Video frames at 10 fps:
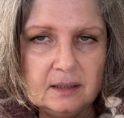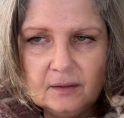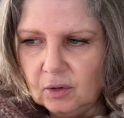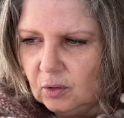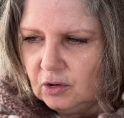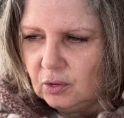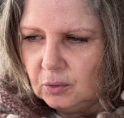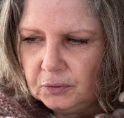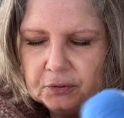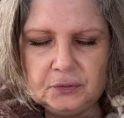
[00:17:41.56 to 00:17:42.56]
also
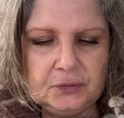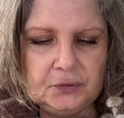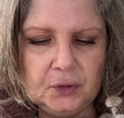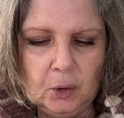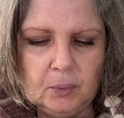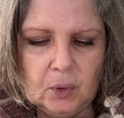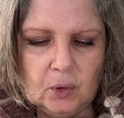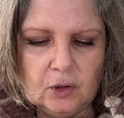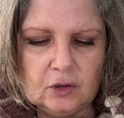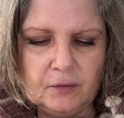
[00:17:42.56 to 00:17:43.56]
4
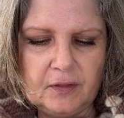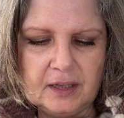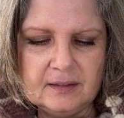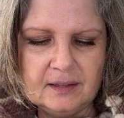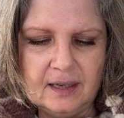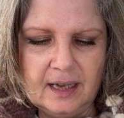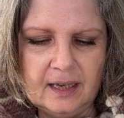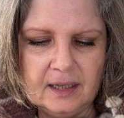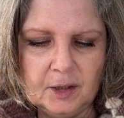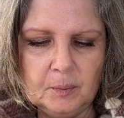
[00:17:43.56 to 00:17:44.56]
balls of the
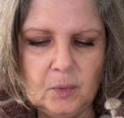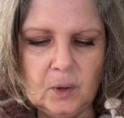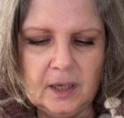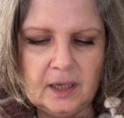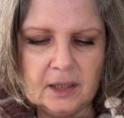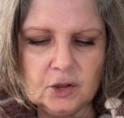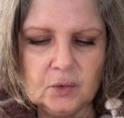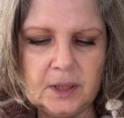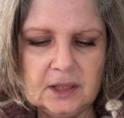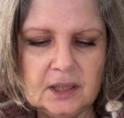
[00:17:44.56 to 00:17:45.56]
Slang mohair
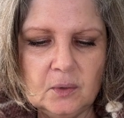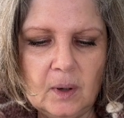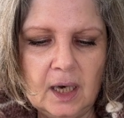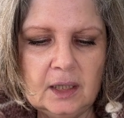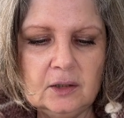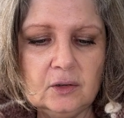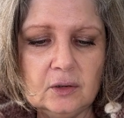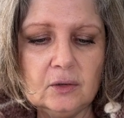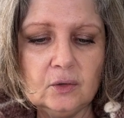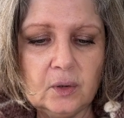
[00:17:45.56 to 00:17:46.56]
21
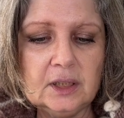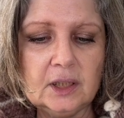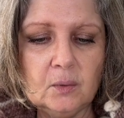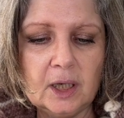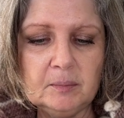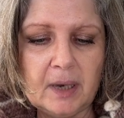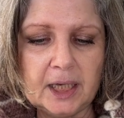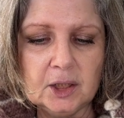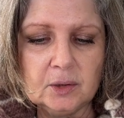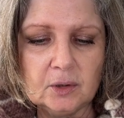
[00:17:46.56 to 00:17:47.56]

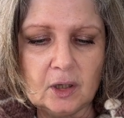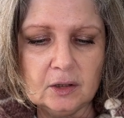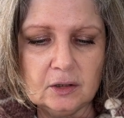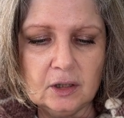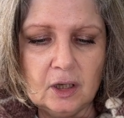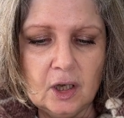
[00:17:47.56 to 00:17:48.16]
micron